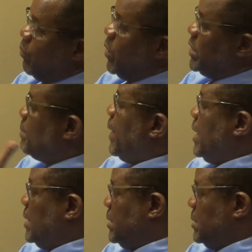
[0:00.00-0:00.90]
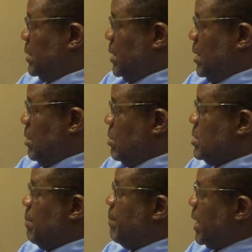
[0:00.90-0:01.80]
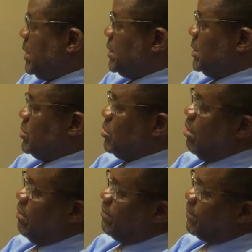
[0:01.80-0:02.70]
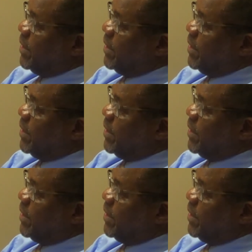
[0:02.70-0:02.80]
we spend on the basis of